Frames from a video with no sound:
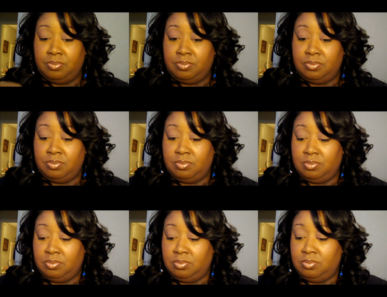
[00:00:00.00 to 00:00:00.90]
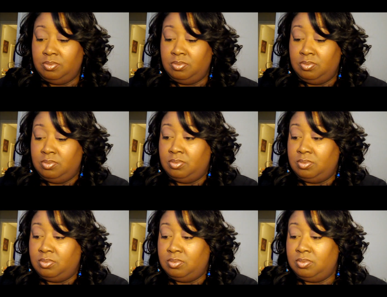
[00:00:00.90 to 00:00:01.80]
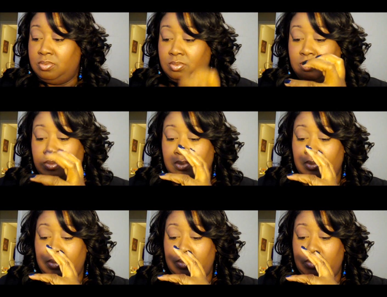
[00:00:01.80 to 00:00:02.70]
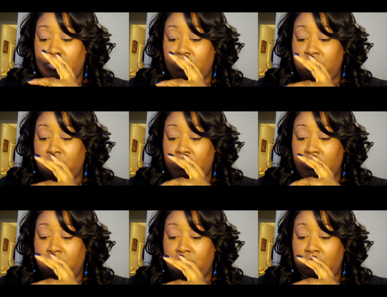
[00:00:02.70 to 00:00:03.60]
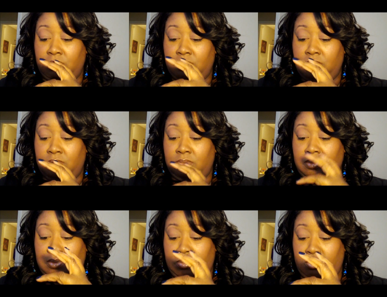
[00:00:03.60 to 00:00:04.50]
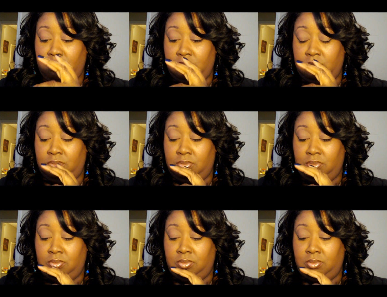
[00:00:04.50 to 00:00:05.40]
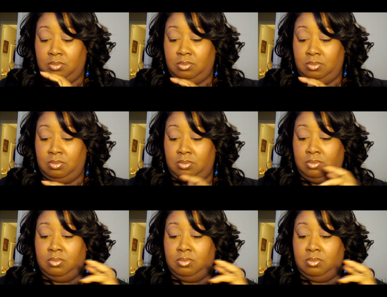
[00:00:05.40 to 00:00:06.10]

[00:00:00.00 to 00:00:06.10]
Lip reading: (silence)